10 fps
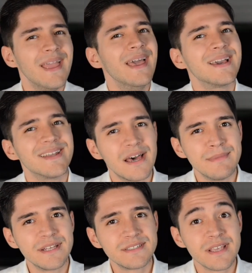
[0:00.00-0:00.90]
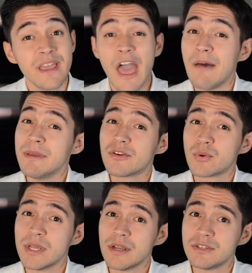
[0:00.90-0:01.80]
Economics have been
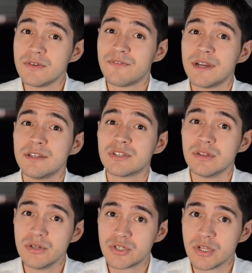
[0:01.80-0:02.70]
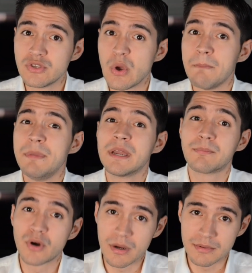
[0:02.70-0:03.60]
created to find a solution to a big
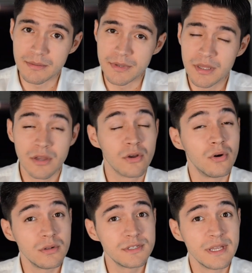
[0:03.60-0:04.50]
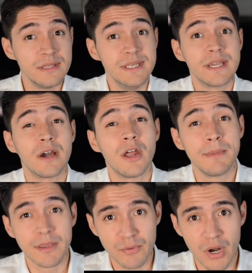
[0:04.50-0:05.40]
problem, called the
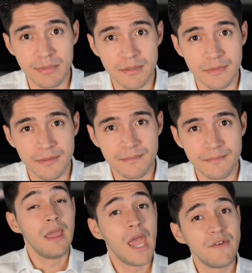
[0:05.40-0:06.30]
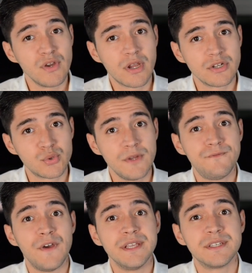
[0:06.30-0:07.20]
economic problem. Every country
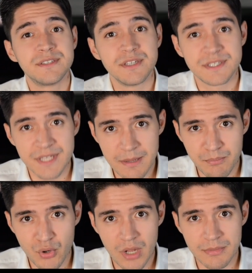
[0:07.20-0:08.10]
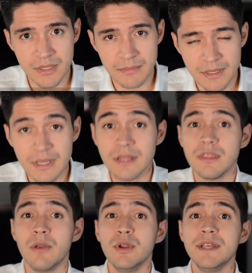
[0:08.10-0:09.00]
faces the same problem.
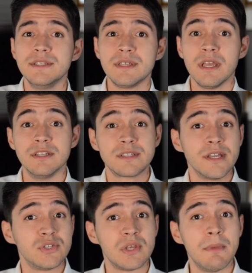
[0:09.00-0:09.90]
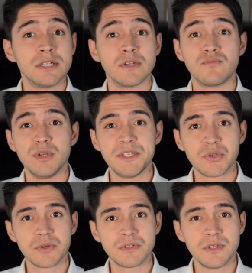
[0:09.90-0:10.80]
There is a scarce amount of
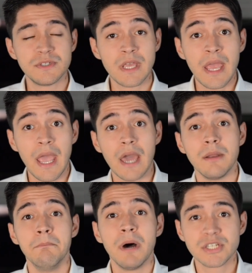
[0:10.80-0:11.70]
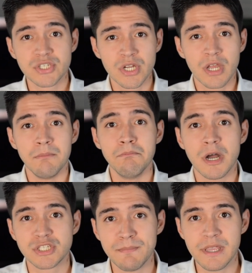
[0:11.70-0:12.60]
resources and a
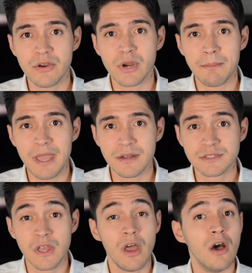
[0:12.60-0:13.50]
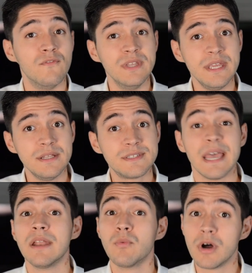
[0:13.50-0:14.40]
much bigger amount of needs
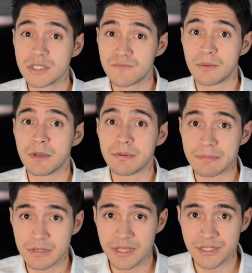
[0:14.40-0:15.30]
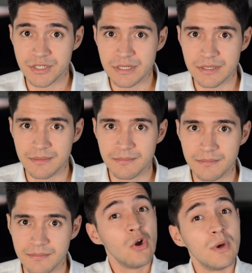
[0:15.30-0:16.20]
and wants from the population.
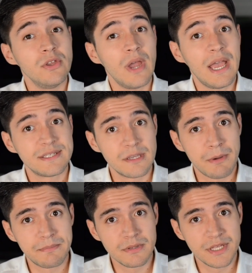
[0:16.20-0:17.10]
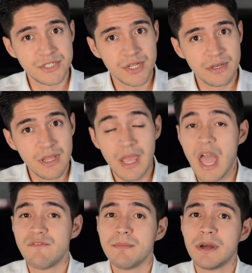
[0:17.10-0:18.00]
When you ask the population,
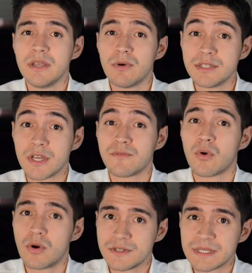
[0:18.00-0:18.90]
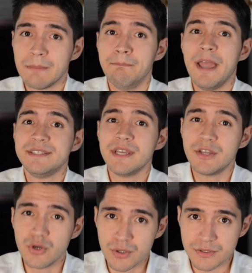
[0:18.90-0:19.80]
everybody wants, of course, basic
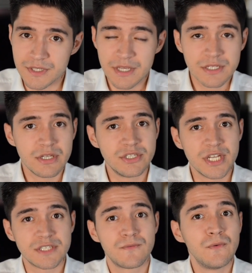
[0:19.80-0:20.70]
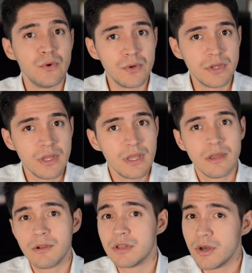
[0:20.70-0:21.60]
goods, such as food,
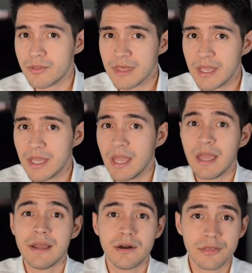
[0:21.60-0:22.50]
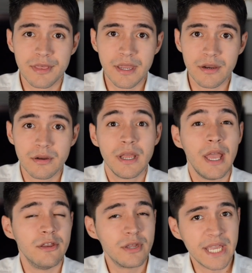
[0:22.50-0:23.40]
clothing, healthcare,
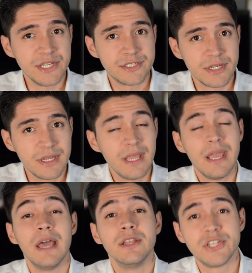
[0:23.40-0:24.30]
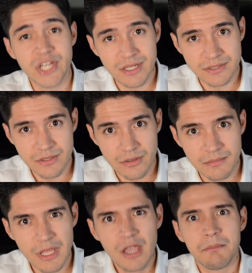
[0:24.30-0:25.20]
education, and a shelter.
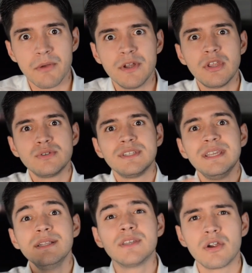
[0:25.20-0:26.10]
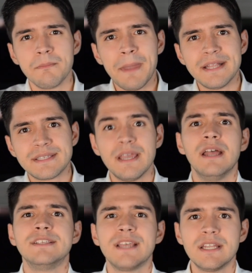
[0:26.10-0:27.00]
But when those needs are met and
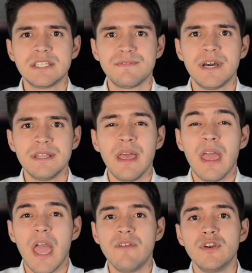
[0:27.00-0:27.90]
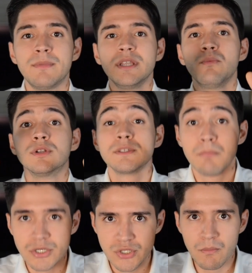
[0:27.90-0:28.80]
satisfied, everybody wants
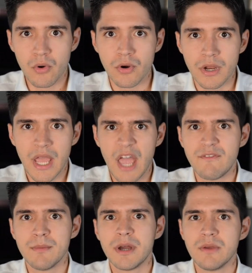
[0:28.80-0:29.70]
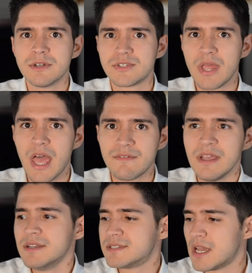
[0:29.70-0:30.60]
much more. Everybody wants to have
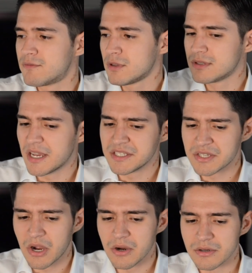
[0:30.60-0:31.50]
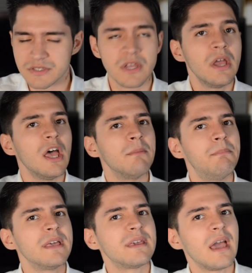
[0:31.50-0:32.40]
several nice cars, a
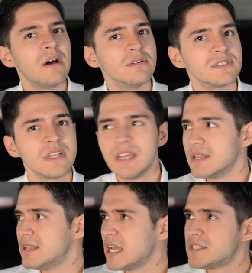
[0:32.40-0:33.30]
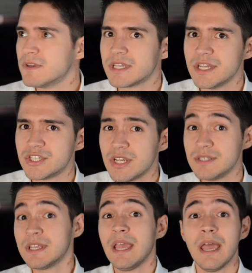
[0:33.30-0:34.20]
big house, nice
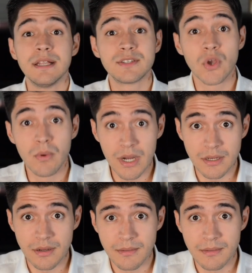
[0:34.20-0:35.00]
vacations, and so on.